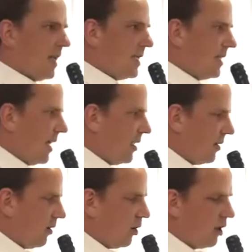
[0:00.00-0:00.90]
I said,
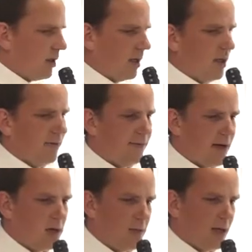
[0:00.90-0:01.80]
on a
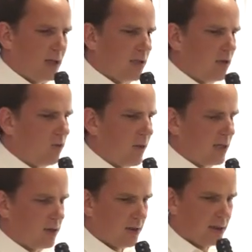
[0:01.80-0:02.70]
farm there is no
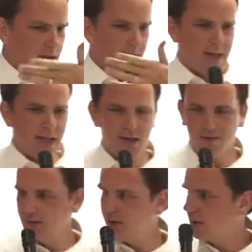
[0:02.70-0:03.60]
waste. So this is a banana
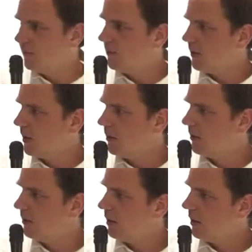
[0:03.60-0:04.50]
field, if you
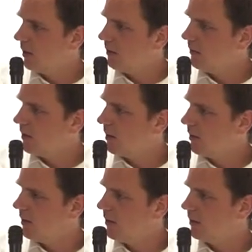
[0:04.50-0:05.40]
can, as you
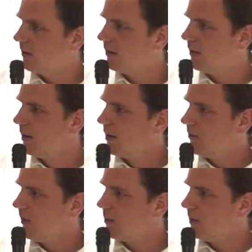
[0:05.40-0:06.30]
can
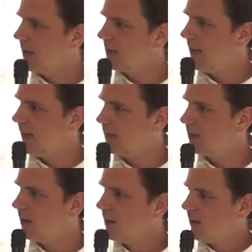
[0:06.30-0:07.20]
recognize, I
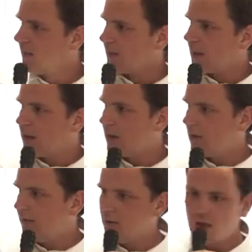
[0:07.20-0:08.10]
guess. Now,
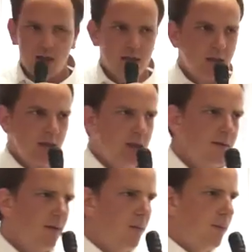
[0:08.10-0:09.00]
if you just
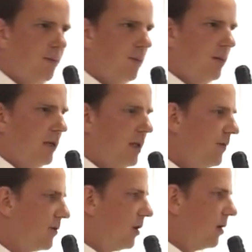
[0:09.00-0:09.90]
leave the
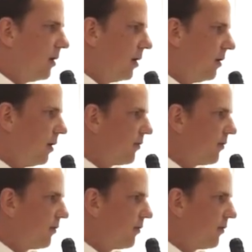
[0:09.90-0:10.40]
leaves on the